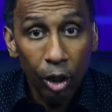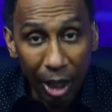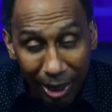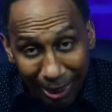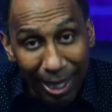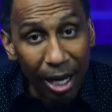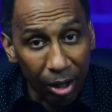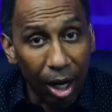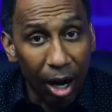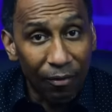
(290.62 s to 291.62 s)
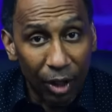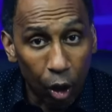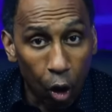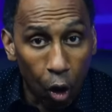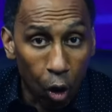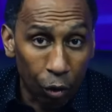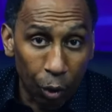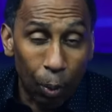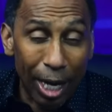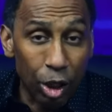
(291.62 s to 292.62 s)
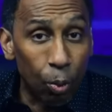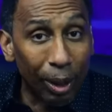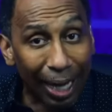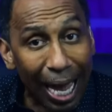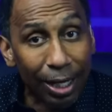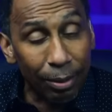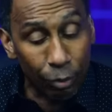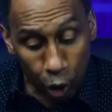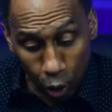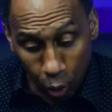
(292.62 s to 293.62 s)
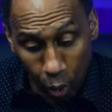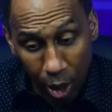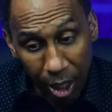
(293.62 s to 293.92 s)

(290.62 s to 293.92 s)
the theater of it all the way you would like him to